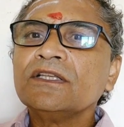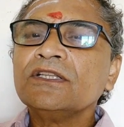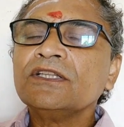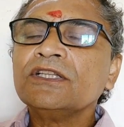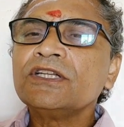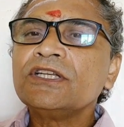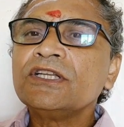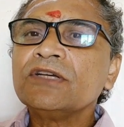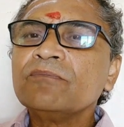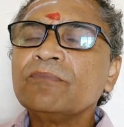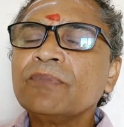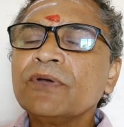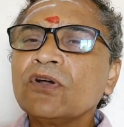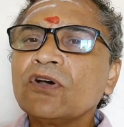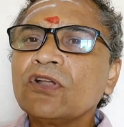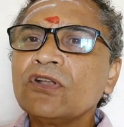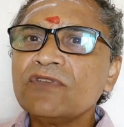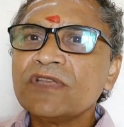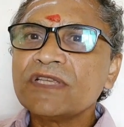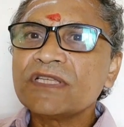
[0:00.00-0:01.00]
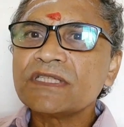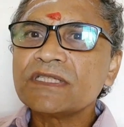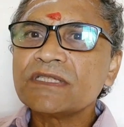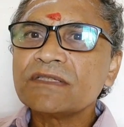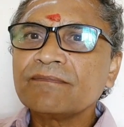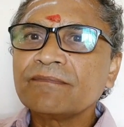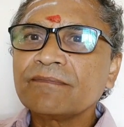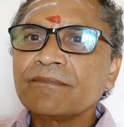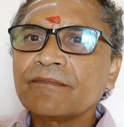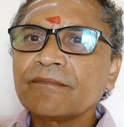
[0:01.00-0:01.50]
in the temple
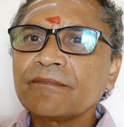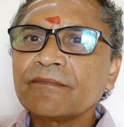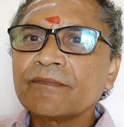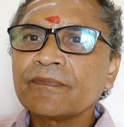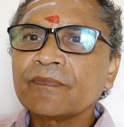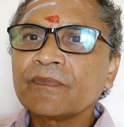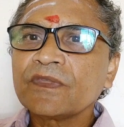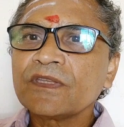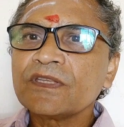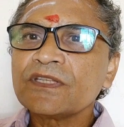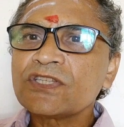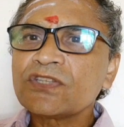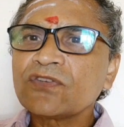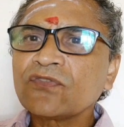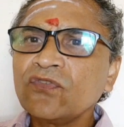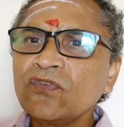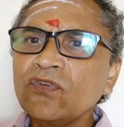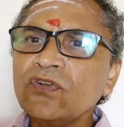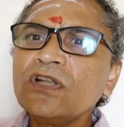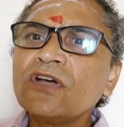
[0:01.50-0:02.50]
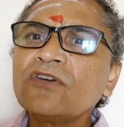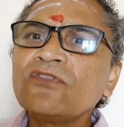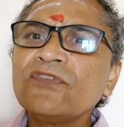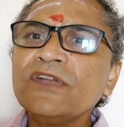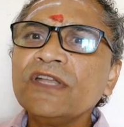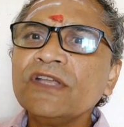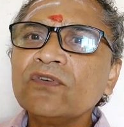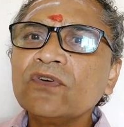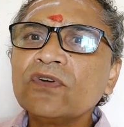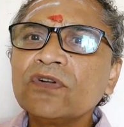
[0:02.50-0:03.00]
always. So full
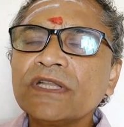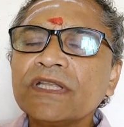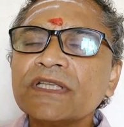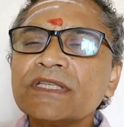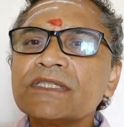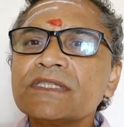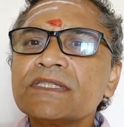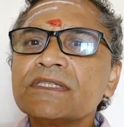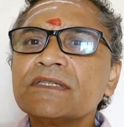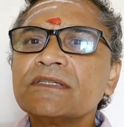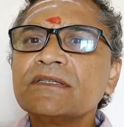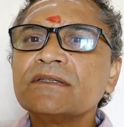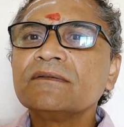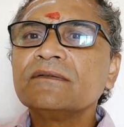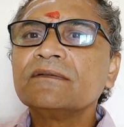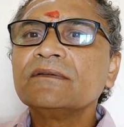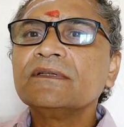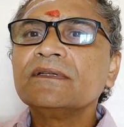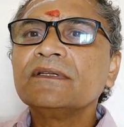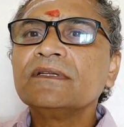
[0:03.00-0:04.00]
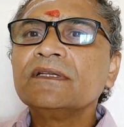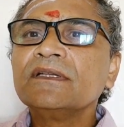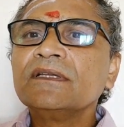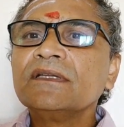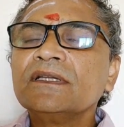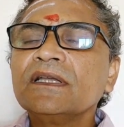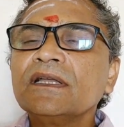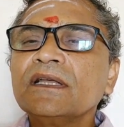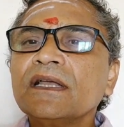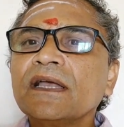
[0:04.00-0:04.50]
of devotees.
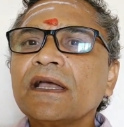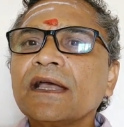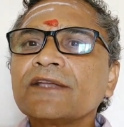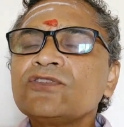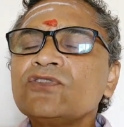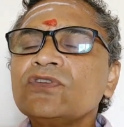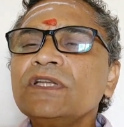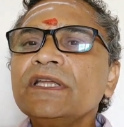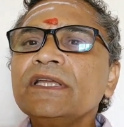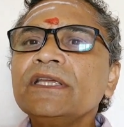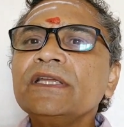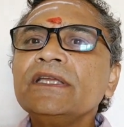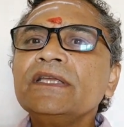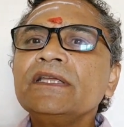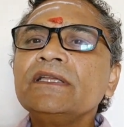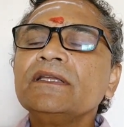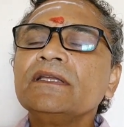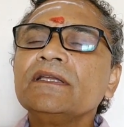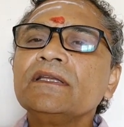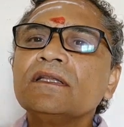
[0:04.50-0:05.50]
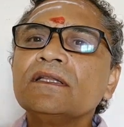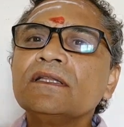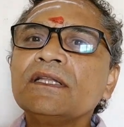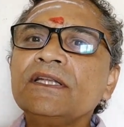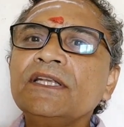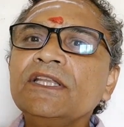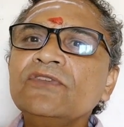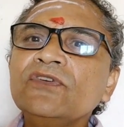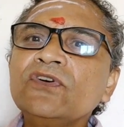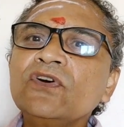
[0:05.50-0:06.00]
Actually,
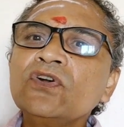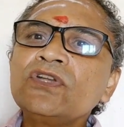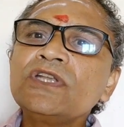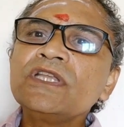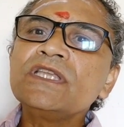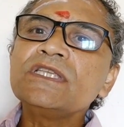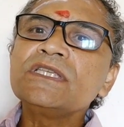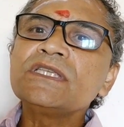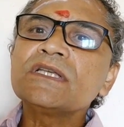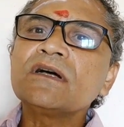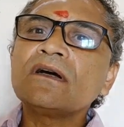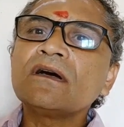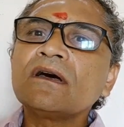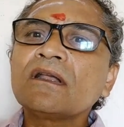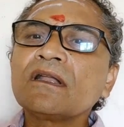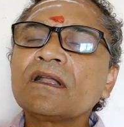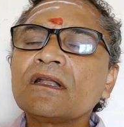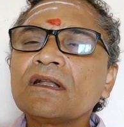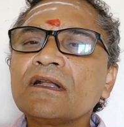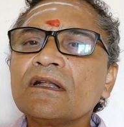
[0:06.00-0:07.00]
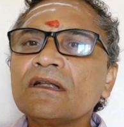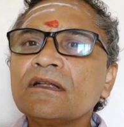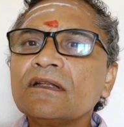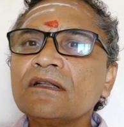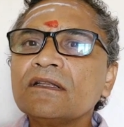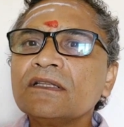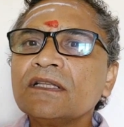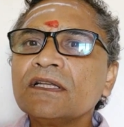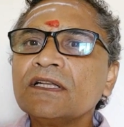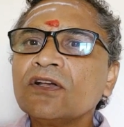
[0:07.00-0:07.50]
the devotees are
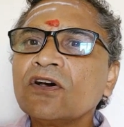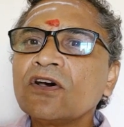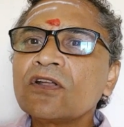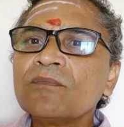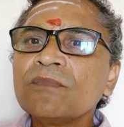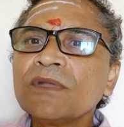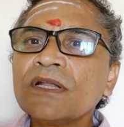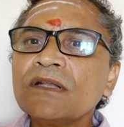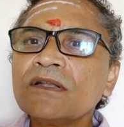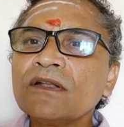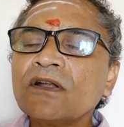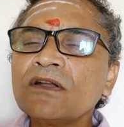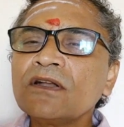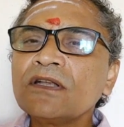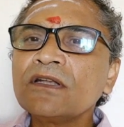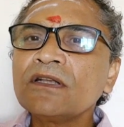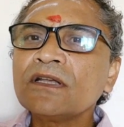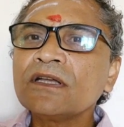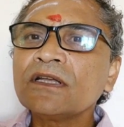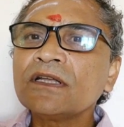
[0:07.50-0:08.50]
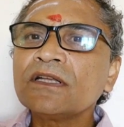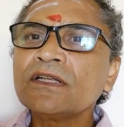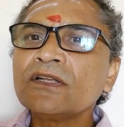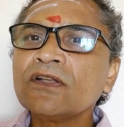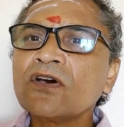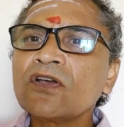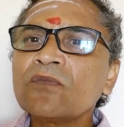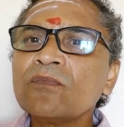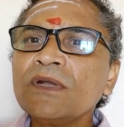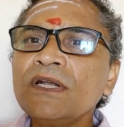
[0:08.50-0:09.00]
the normal, not
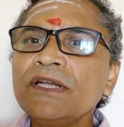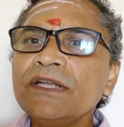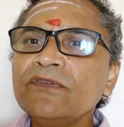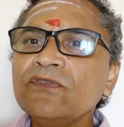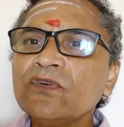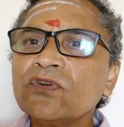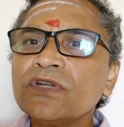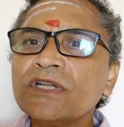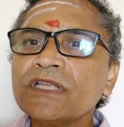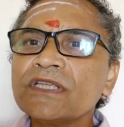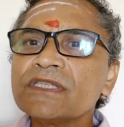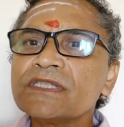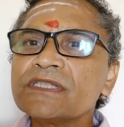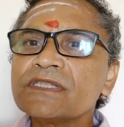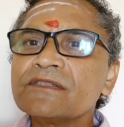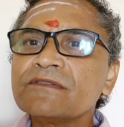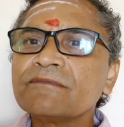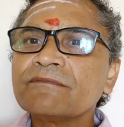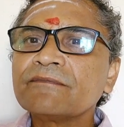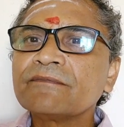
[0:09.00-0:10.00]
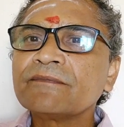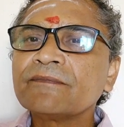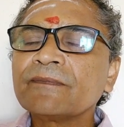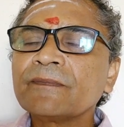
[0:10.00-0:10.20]
normal devotees.